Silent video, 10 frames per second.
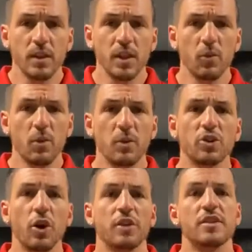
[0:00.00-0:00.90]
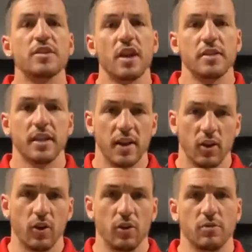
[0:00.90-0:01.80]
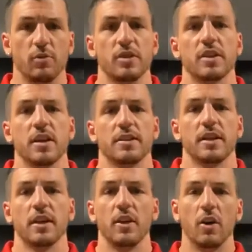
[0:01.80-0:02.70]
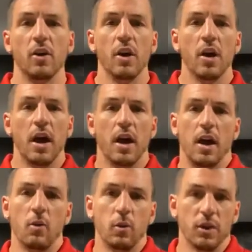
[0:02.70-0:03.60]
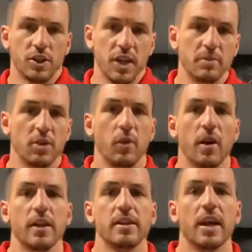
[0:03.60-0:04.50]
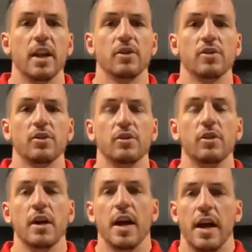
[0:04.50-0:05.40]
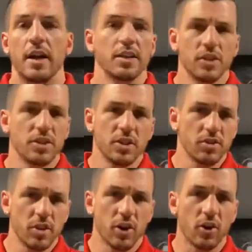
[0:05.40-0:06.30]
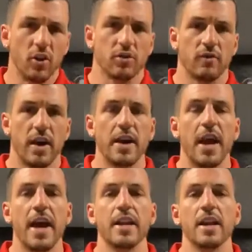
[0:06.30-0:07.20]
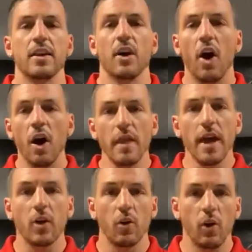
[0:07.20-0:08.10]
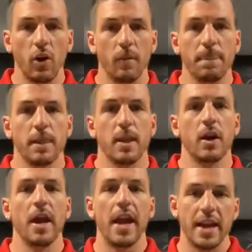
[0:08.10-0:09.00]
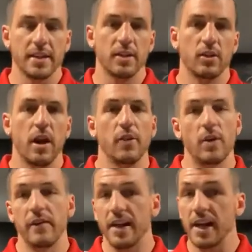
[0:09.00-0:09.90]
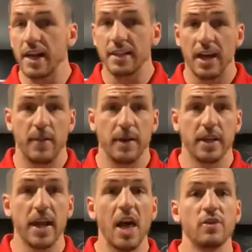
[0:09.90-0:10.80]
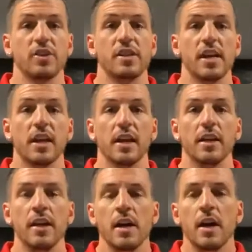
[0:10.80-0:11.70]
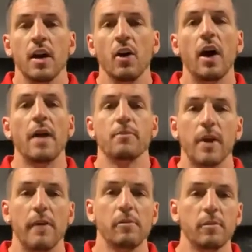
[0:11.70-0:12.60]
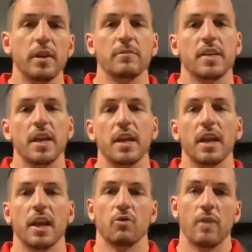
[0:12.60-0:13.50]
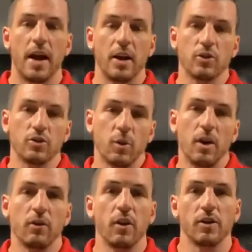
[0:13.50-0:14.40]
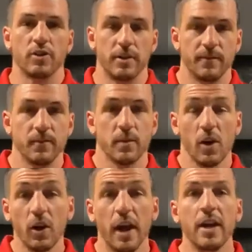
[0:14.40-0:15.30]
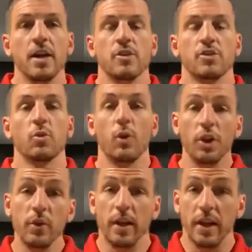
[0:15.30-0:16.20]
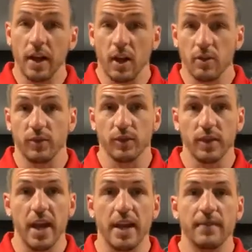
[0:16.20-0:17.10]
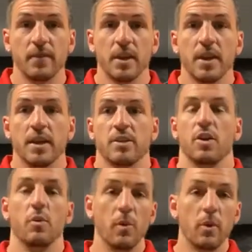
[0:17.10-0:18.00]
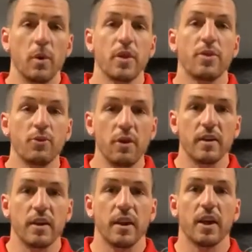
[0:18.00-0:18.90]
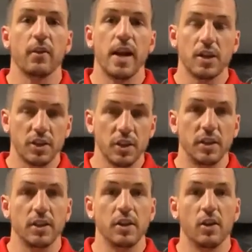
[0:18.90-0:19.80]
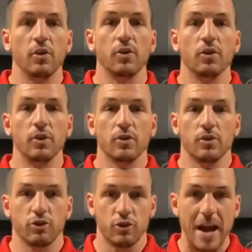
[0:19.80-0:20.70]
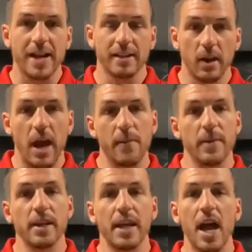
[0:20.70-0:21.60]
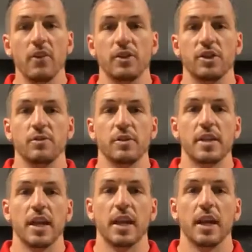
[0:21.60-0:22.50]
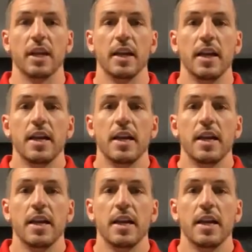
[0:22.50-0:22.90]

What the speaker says: we were discussing their goals. We were discussing, you know, what shape she wanted to get into, and just her goals, right? And on that call, you know, I asked, you know, do you have any idea how many calories you're taking in? Oh, I probably am taking in around 1,200. Okay, so what are you eating on a full day? So when we went through everything, we actually, you know, tracked how many calories she was taking in.